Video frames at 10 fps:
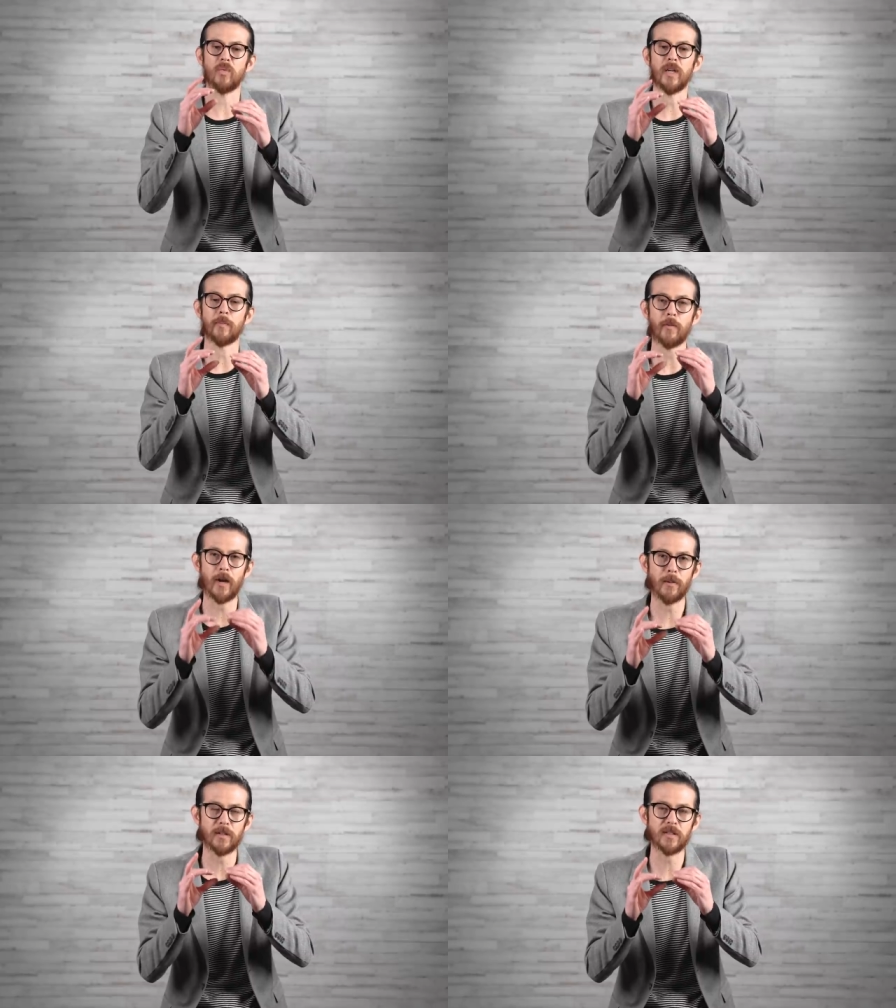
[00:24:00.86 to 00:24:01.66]
run a
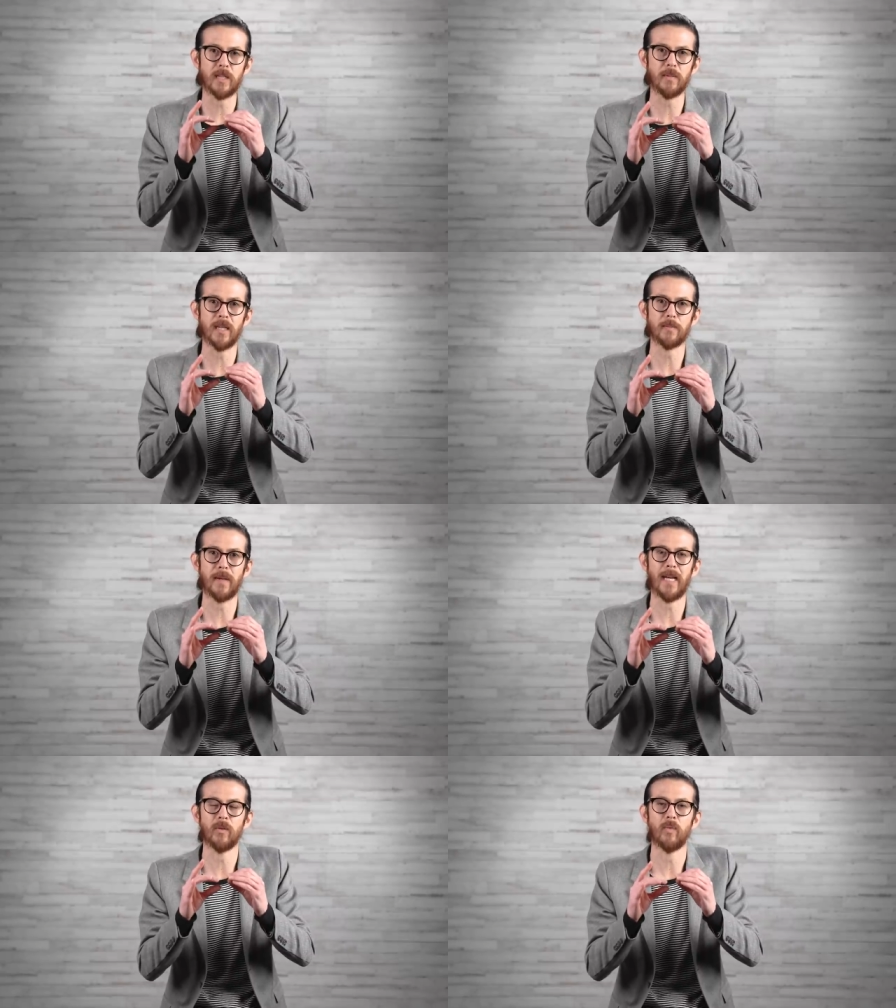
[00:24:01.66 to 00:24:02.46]
proper CBS
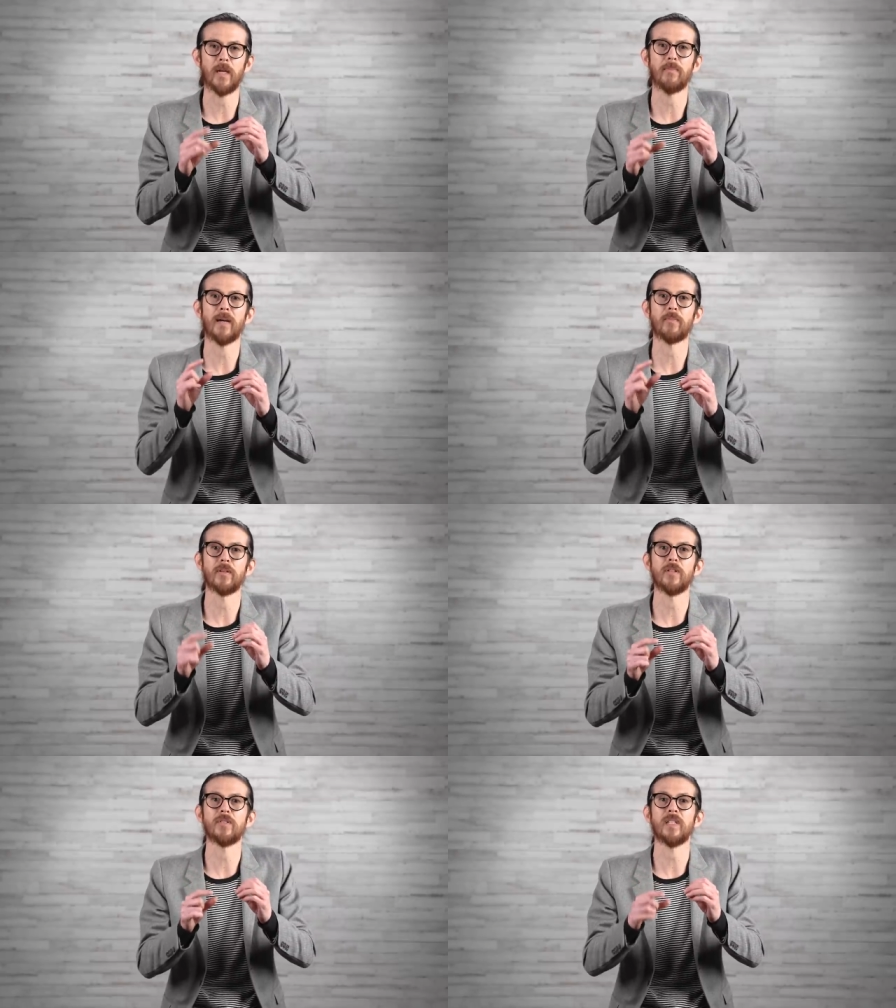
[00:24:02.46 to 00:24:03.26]
pathway by
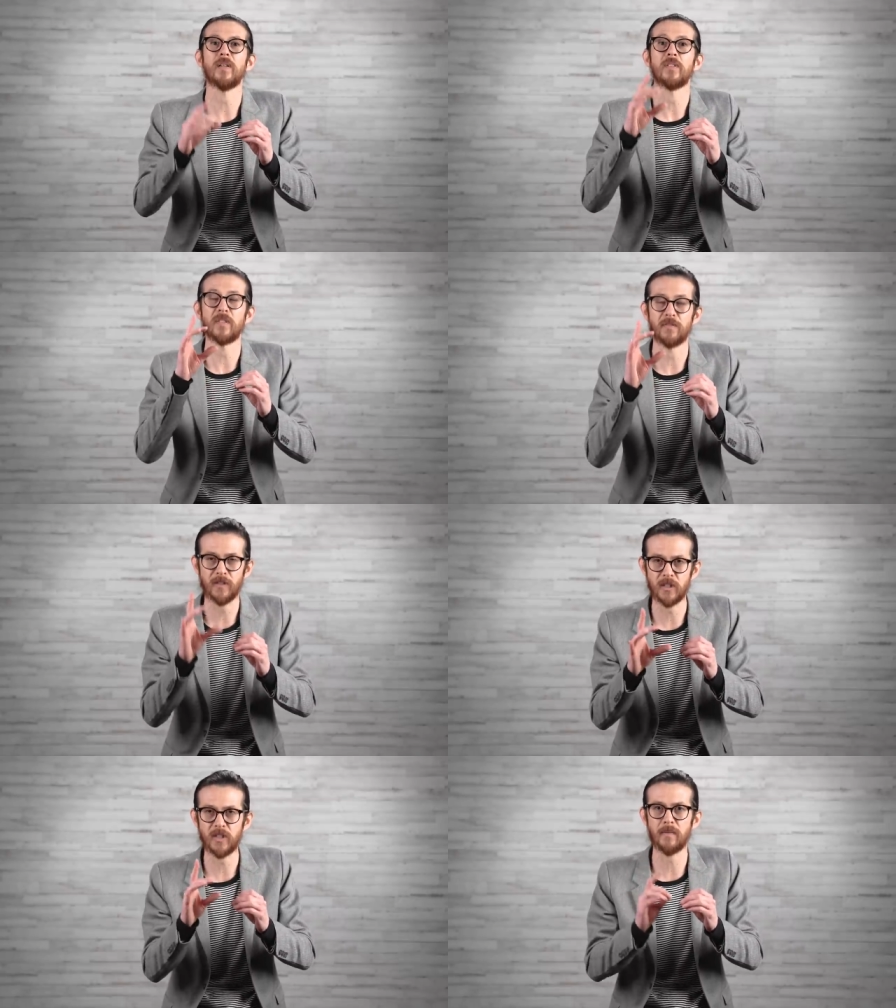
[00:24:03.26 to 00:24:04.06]
producing
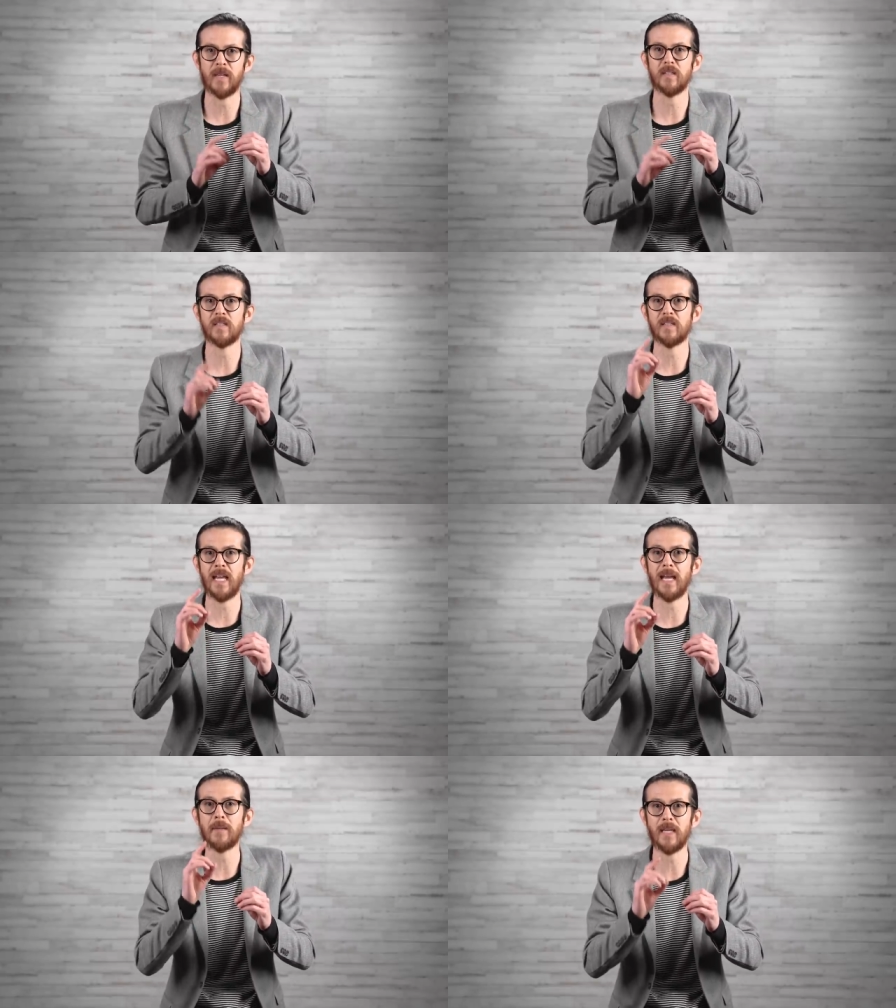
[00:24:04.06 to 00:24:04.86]
sufficient amounts of
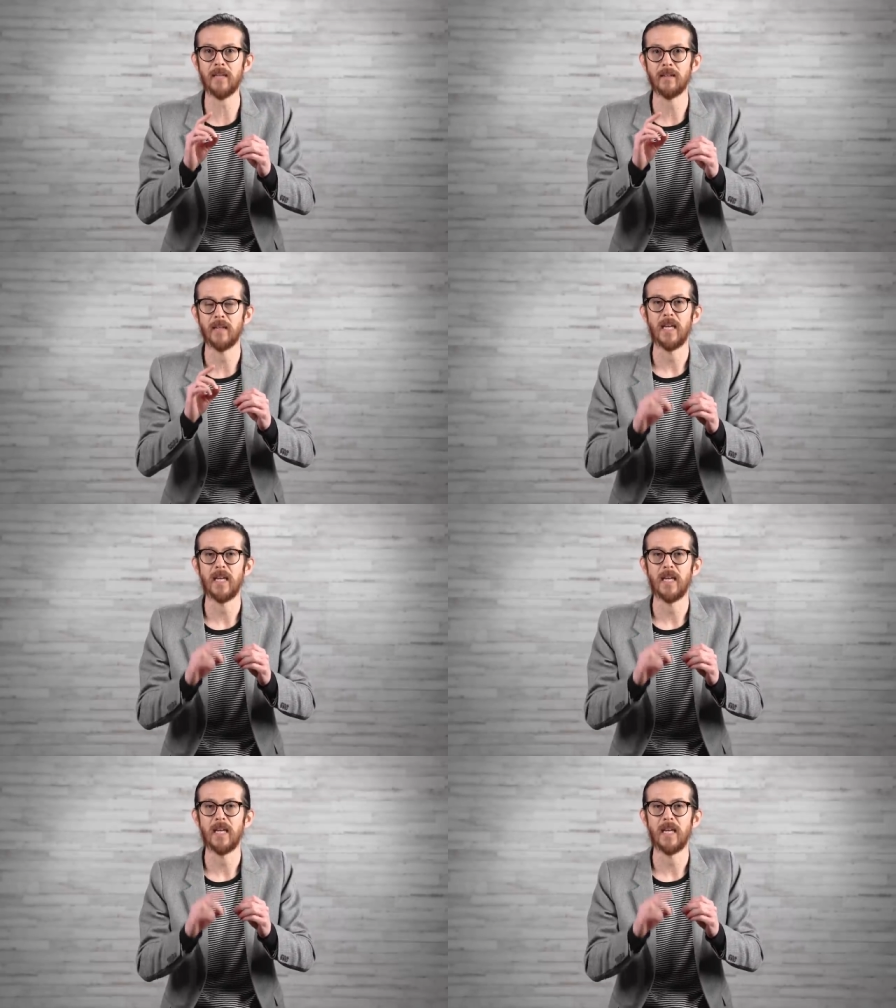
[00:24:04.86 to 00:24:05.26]
SAMe.